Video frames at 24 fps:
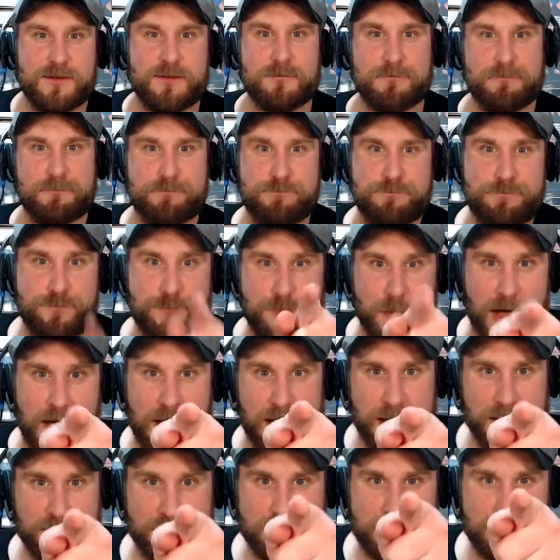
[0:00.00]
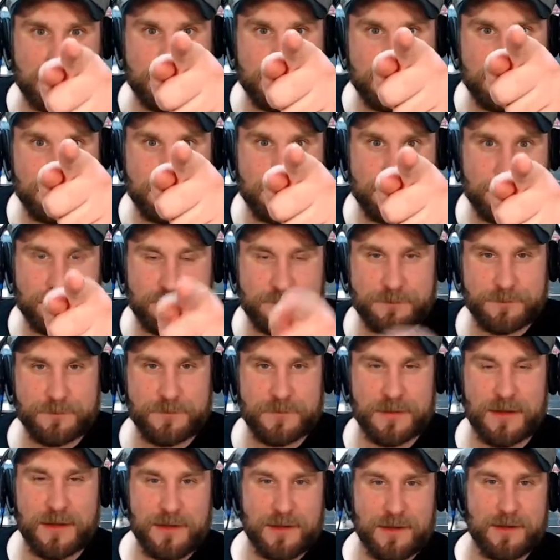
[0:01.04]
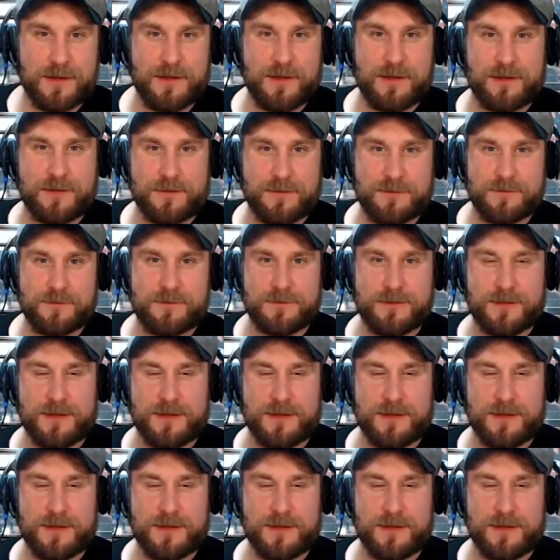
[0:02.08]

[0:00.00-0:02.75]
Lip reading: Buy it. Everything's for sale. Everything.